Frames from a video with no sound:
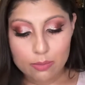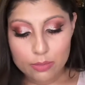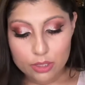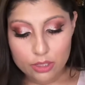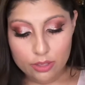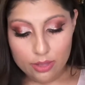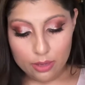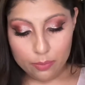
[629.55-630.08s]

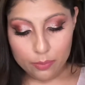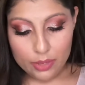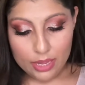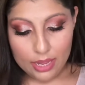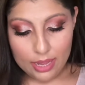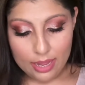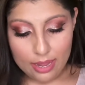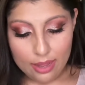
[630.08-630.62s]
So then we
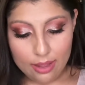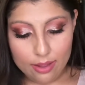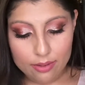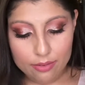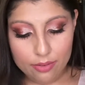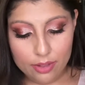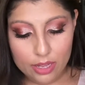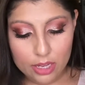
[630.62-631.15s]

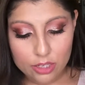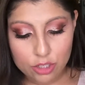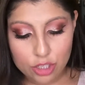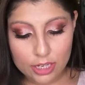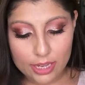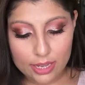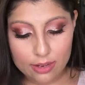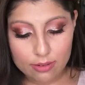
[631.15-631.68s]
have
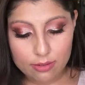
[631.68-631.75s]
Chicken.